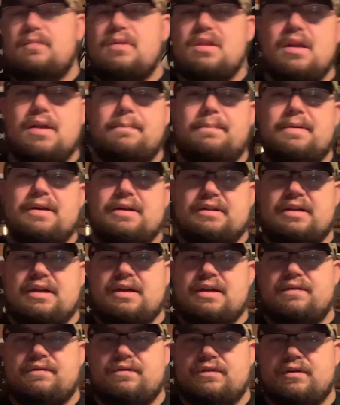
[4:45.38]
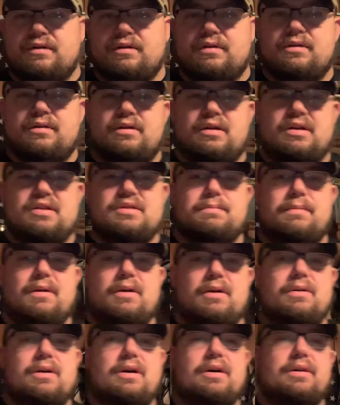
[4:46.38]
a big thing for us
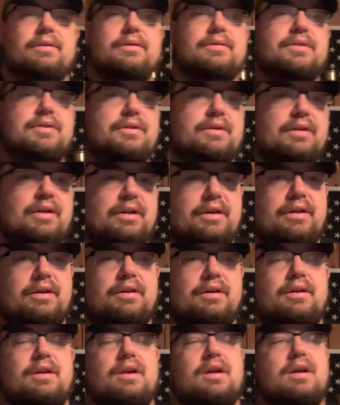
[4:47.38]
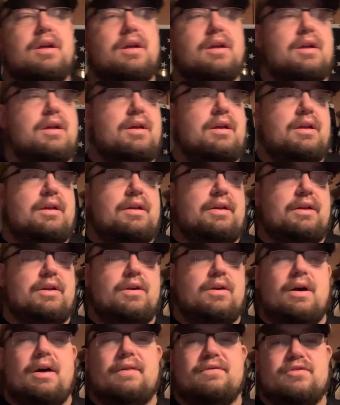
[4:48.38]
bow hunters, and
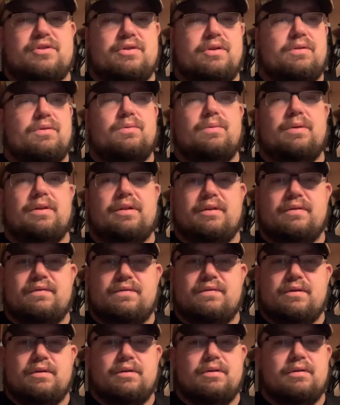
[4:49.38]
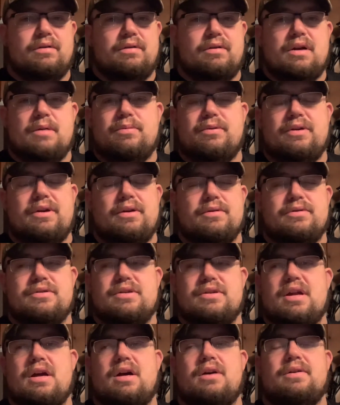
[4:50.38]
I've struggled with it for a couple years
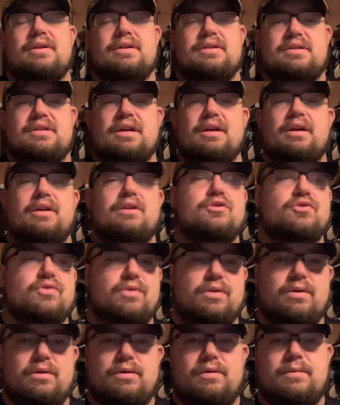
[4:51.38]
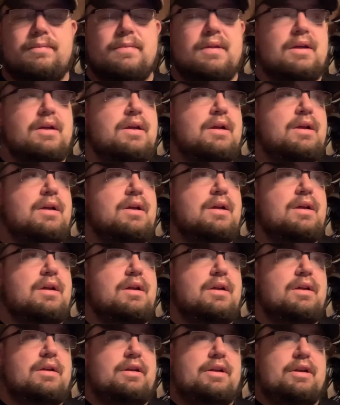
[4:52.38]
now, is scent control.
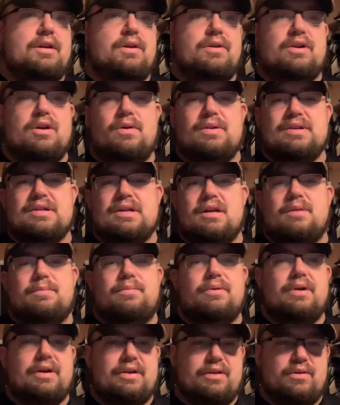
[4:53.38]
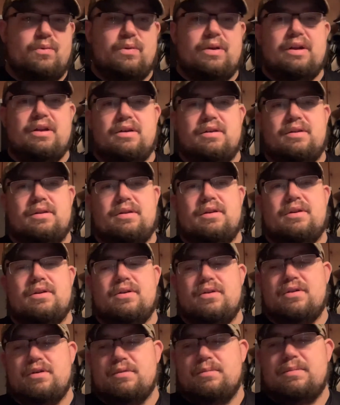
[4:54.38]
You always got to play the wind.
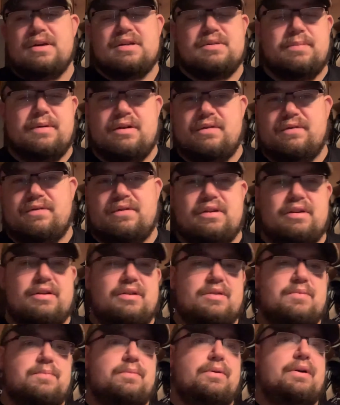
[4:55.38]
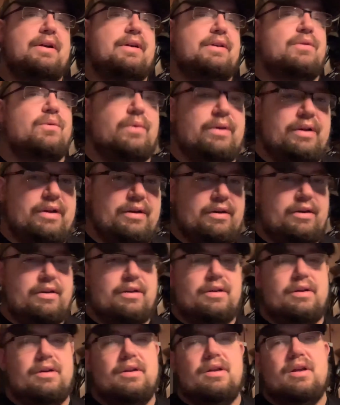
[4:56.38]
Your best benefit is playing the wind, and